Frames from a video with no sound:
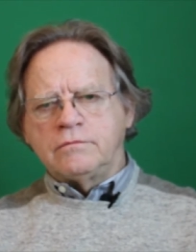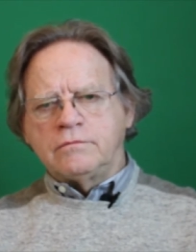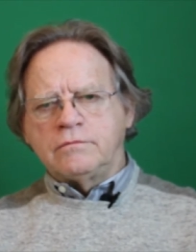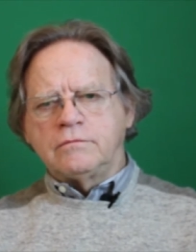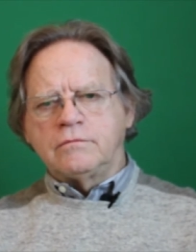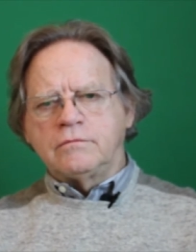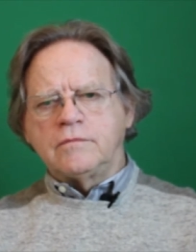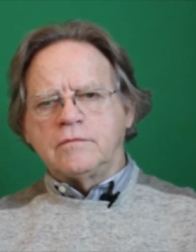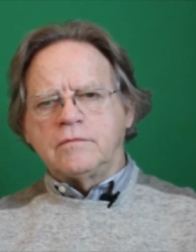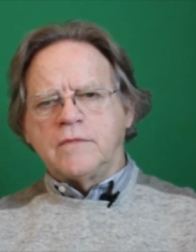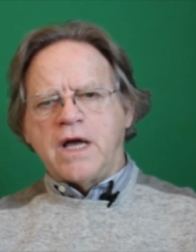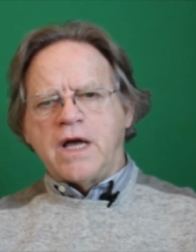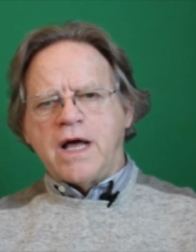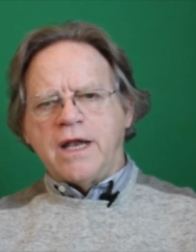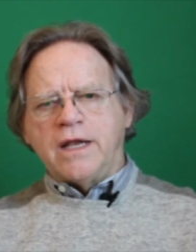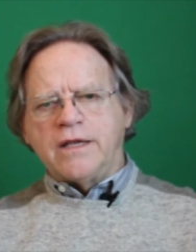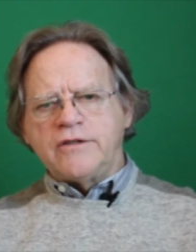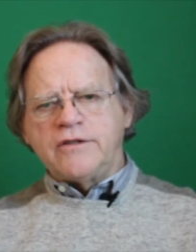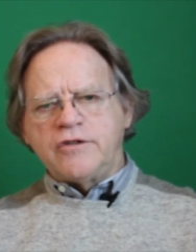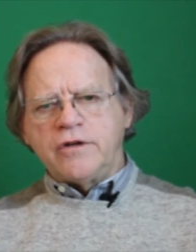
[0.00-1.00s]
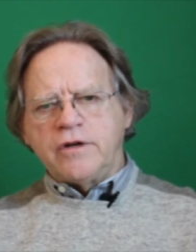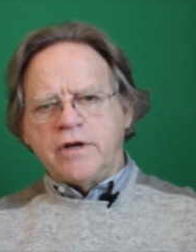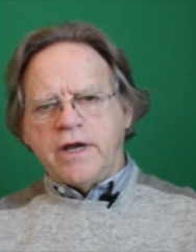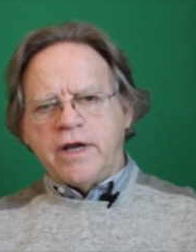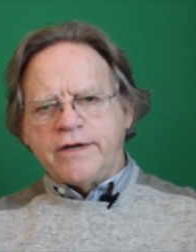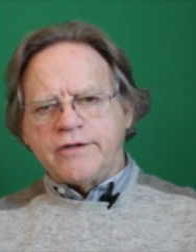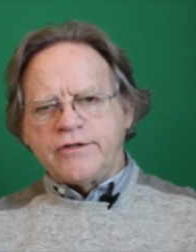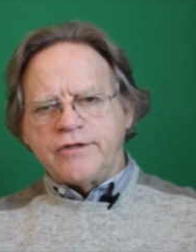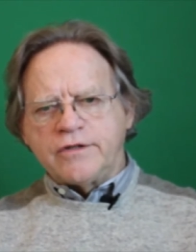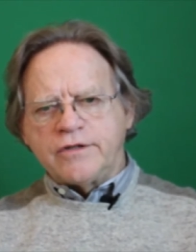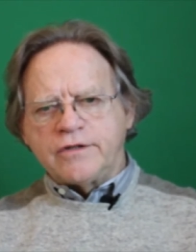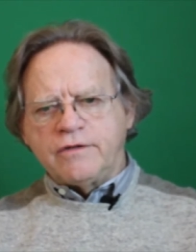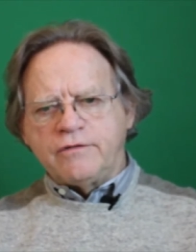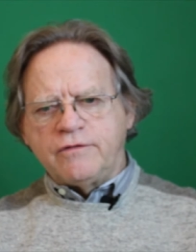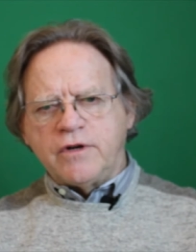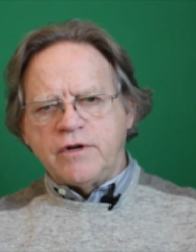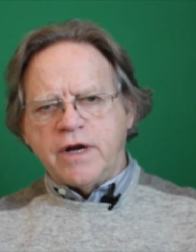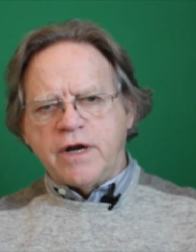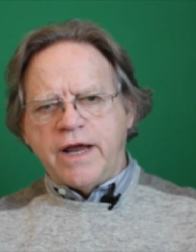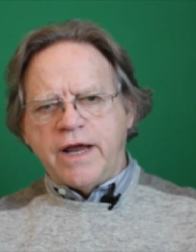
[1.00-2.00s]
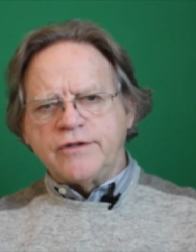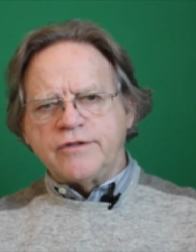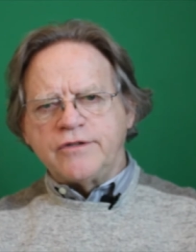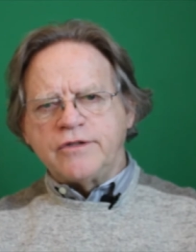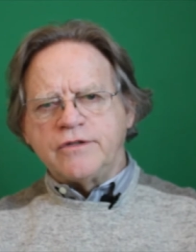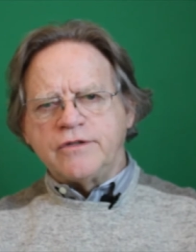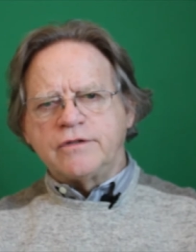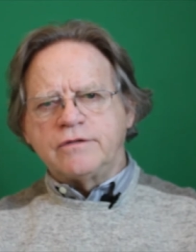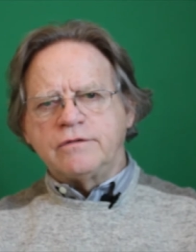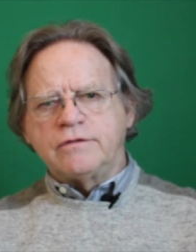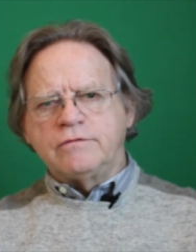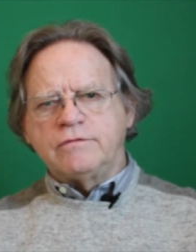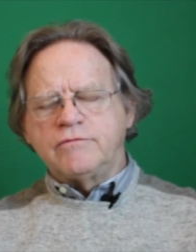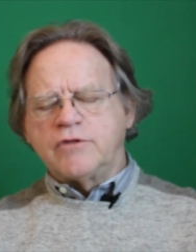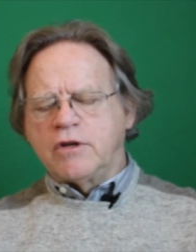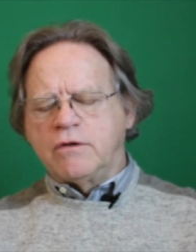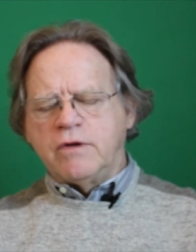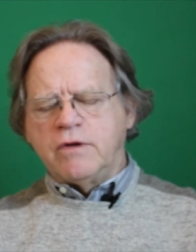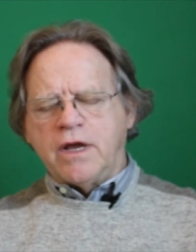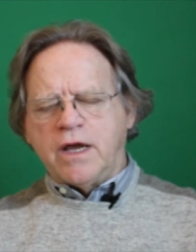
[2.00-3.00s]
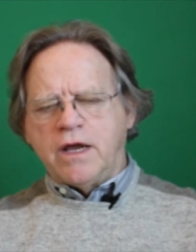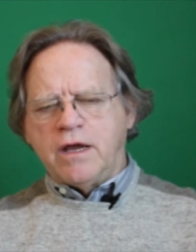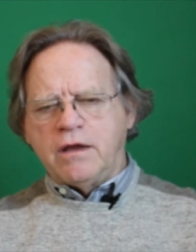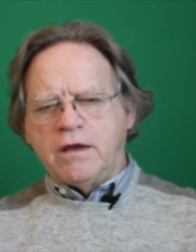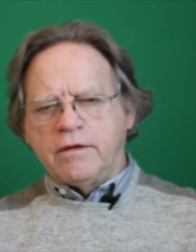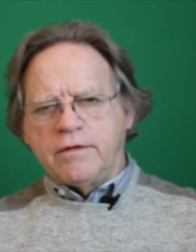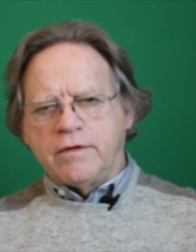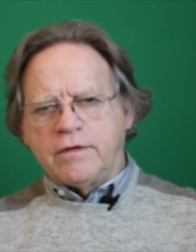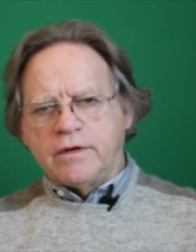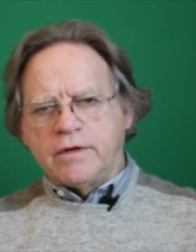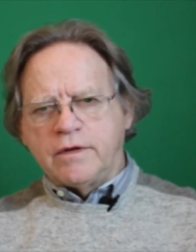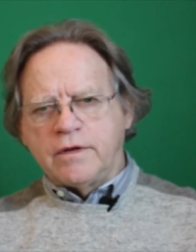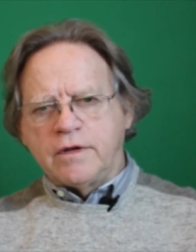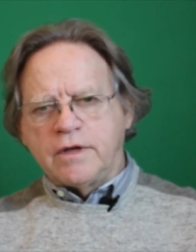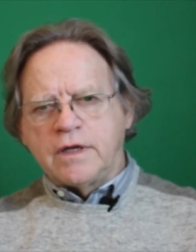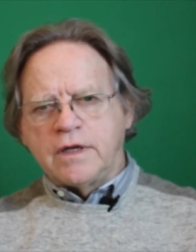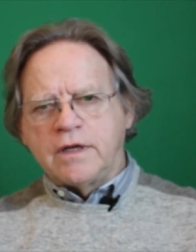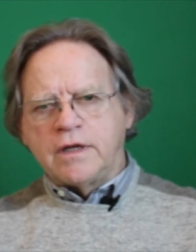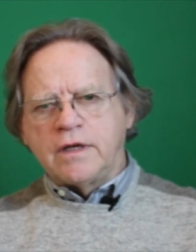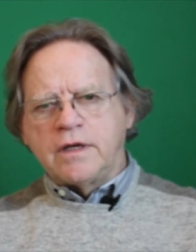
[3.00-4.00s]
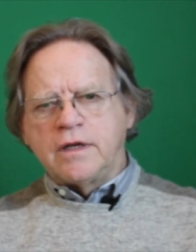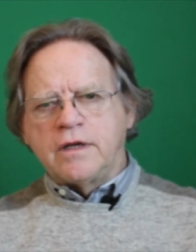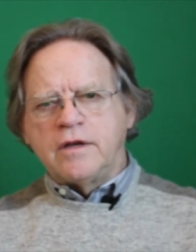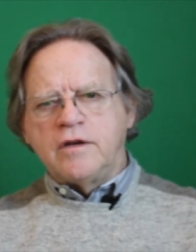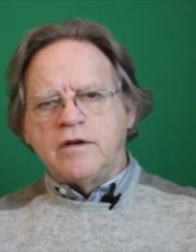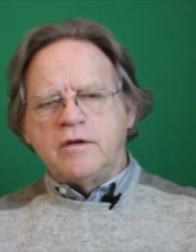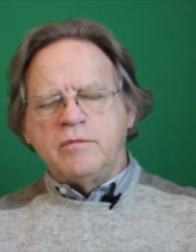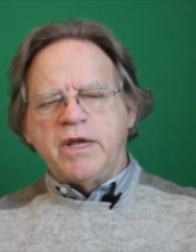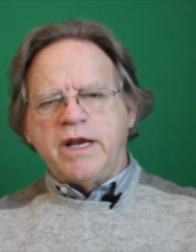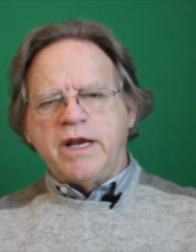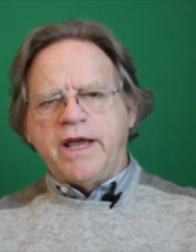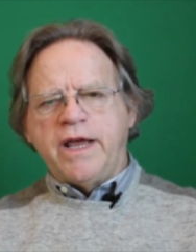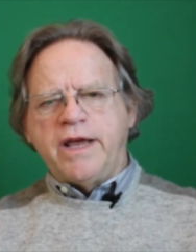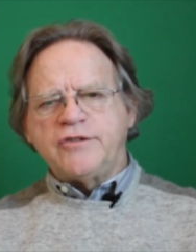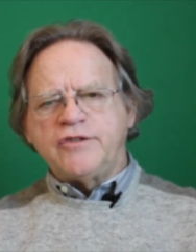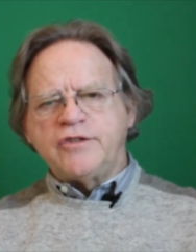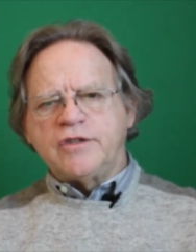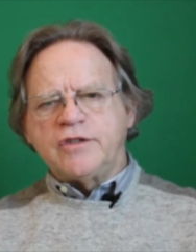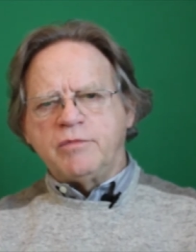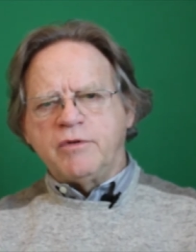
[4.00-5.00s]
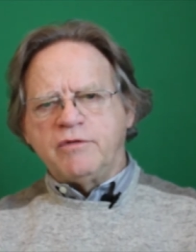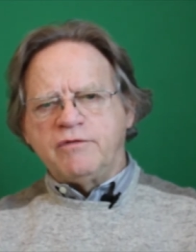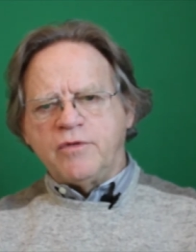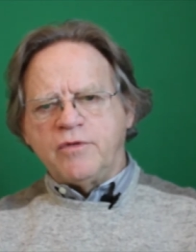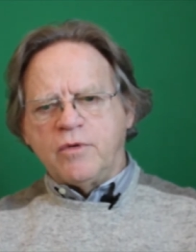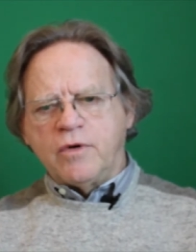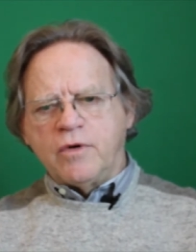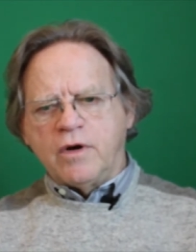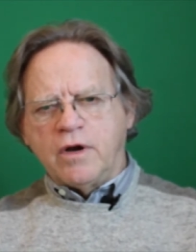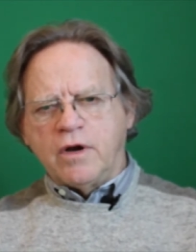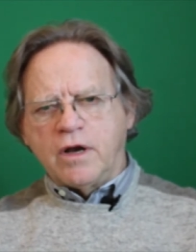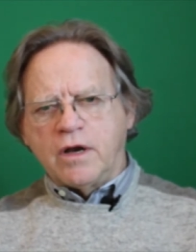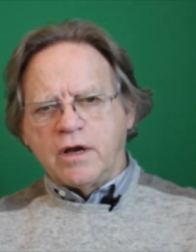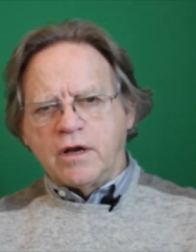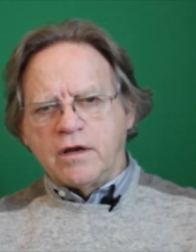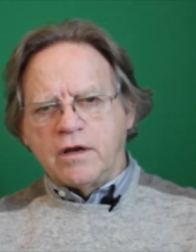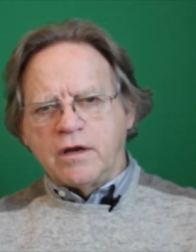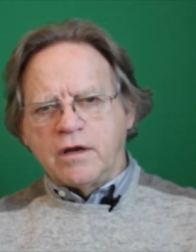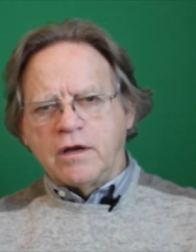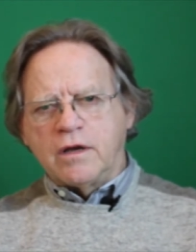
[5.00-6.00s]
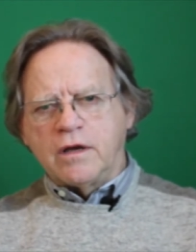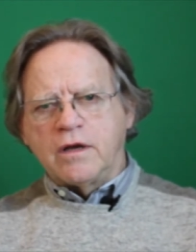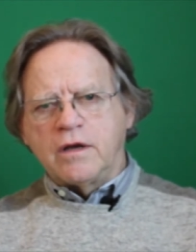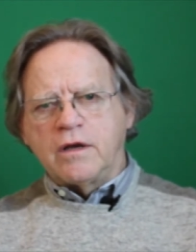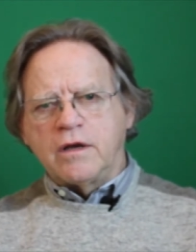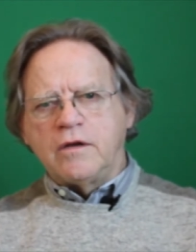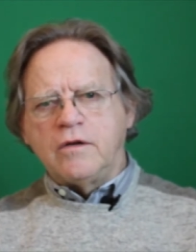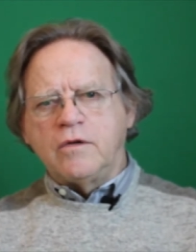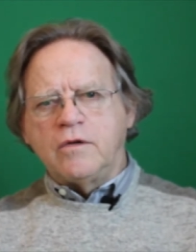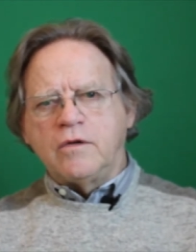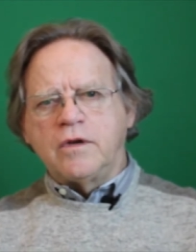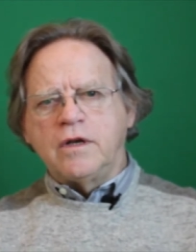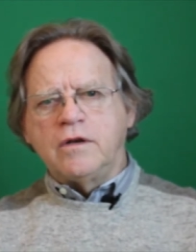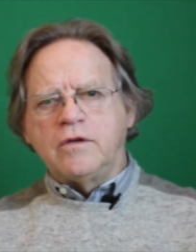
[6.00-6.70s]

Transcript: Acknowledge you're anxious if you're anxious. It's okay. You've been anxious before. You can do